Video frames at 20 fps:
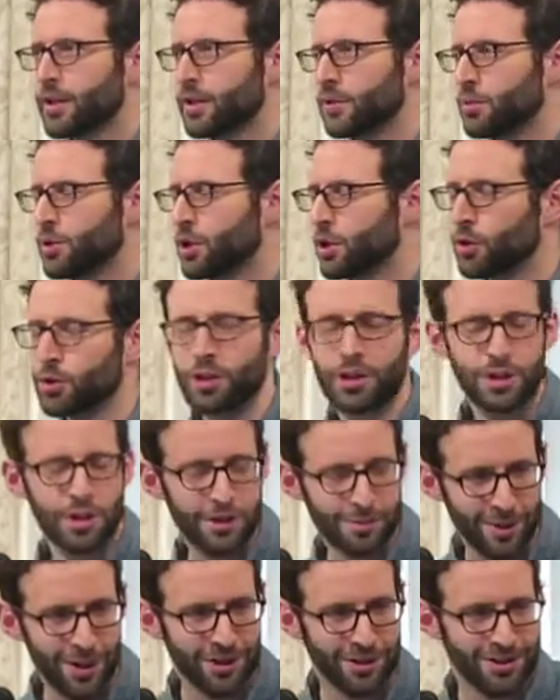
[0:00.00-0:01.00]
This
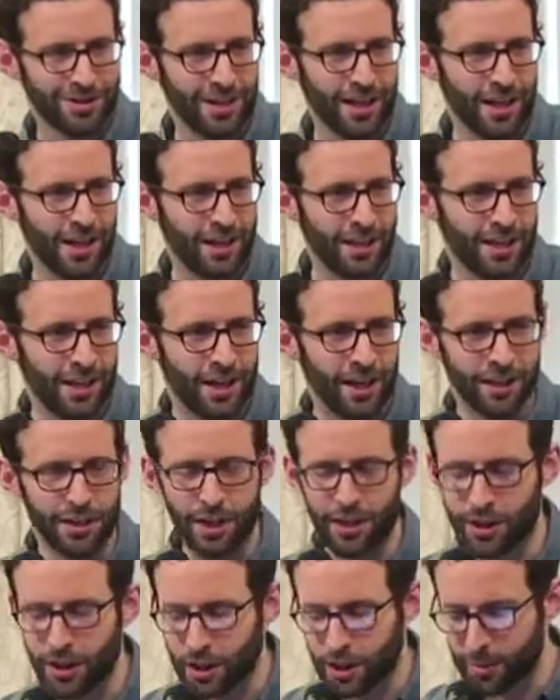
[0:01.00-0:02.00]
is Mother's Day, and
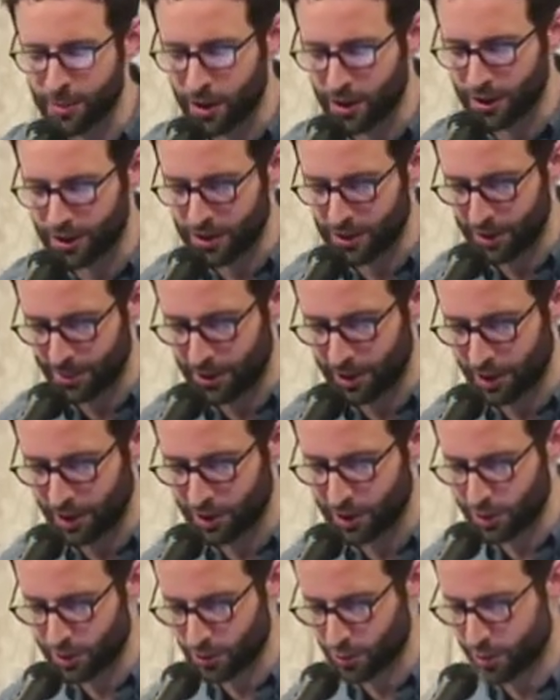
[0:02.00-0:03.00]
I think about something
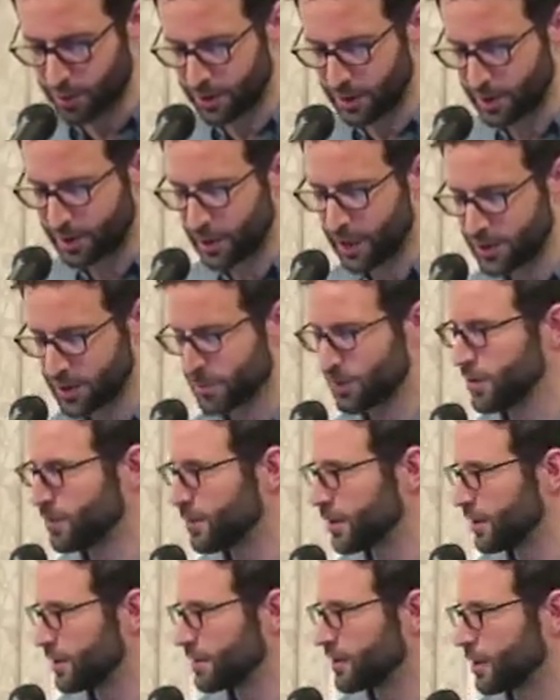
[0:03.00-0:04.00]
another woman in the housing
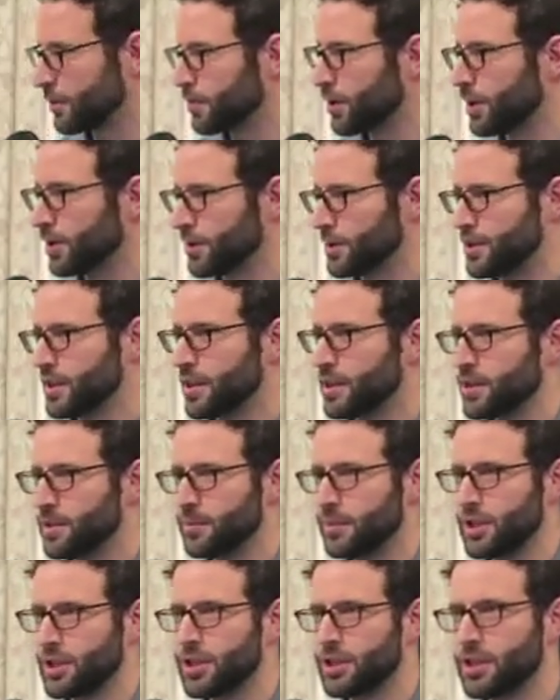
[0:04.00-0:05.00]
movement in Sao Paulo said
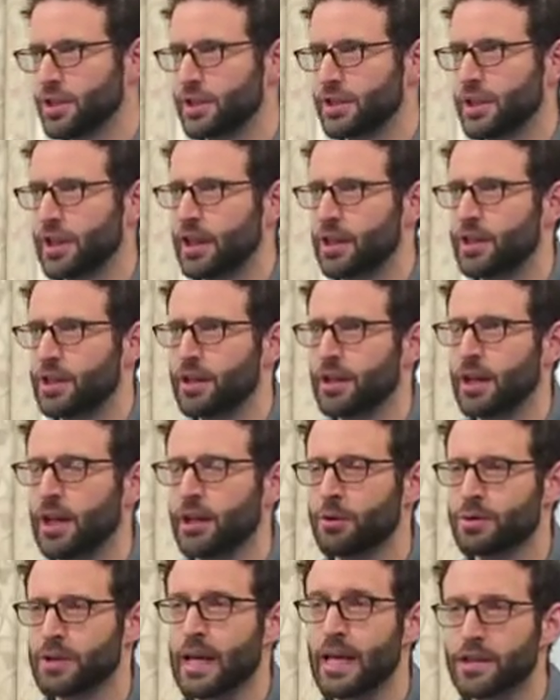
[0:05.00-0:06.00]
to me. She said,
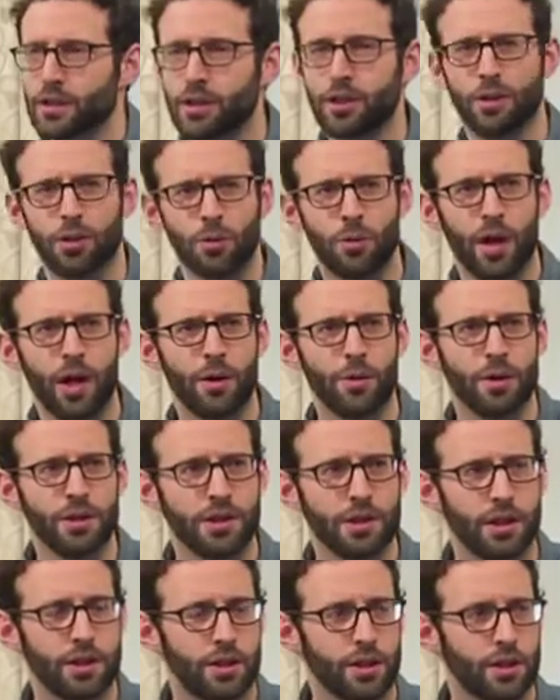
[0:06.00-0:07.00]
I was asking her why
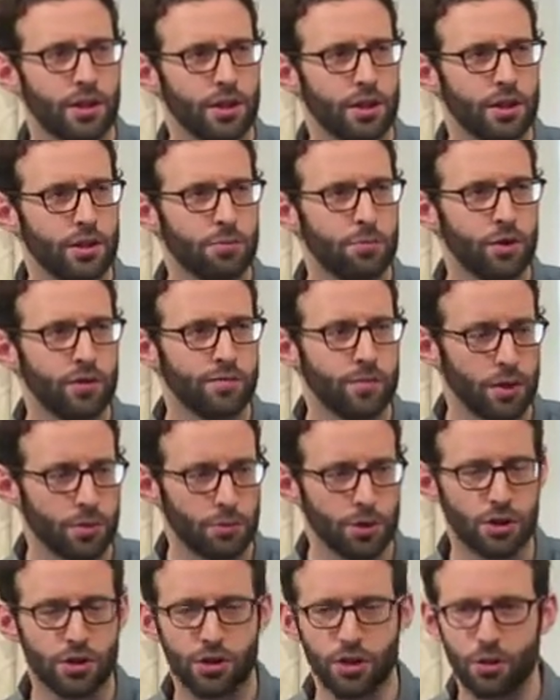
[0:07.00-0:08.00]
was it that the
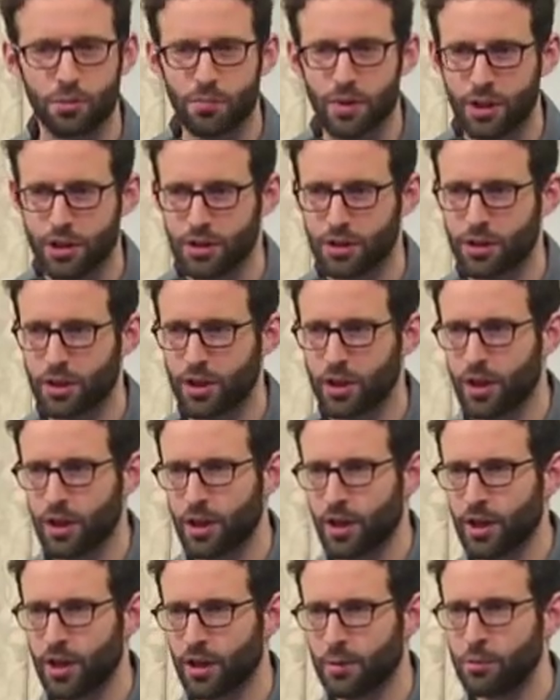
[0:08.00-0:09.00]
movement was so much
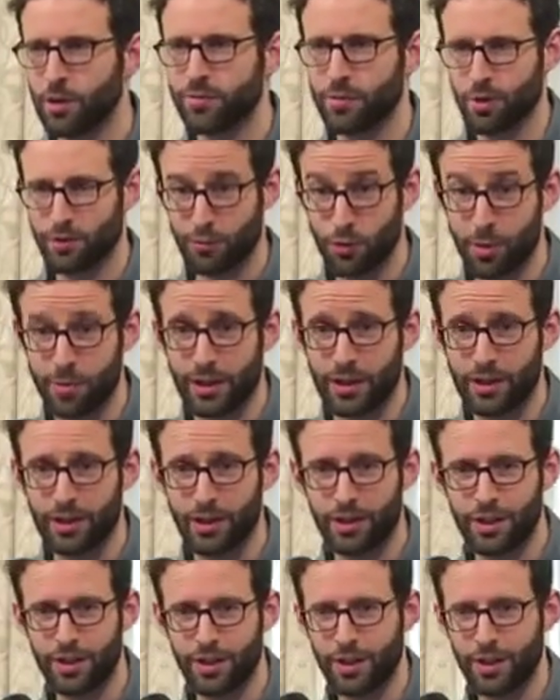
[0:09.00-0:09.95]
a movement of women,